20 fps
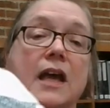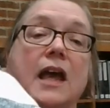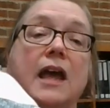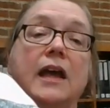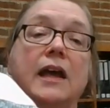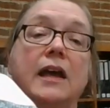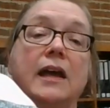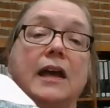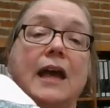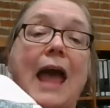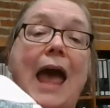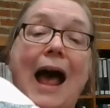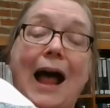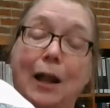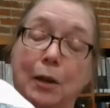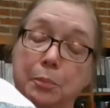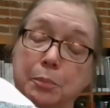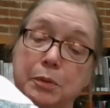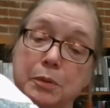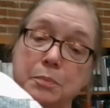a
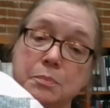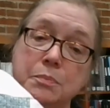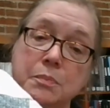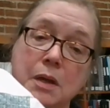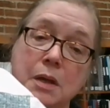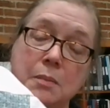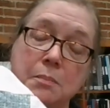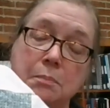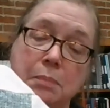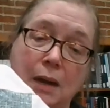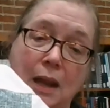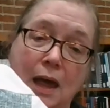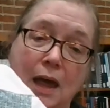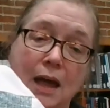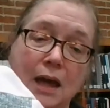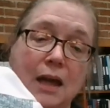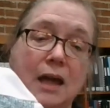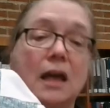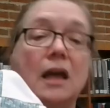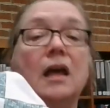album
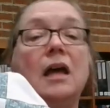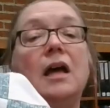block,